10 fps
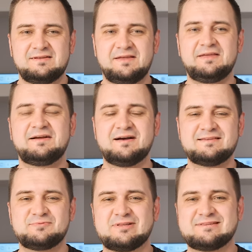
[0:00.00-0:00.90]
Hey
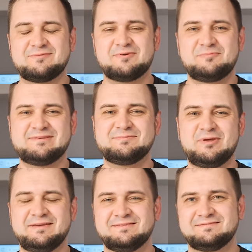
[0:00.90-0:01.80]
guys, what's up? Missed
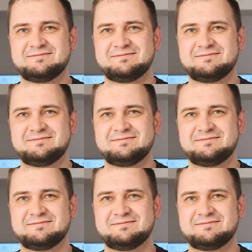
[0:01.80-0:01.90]
me?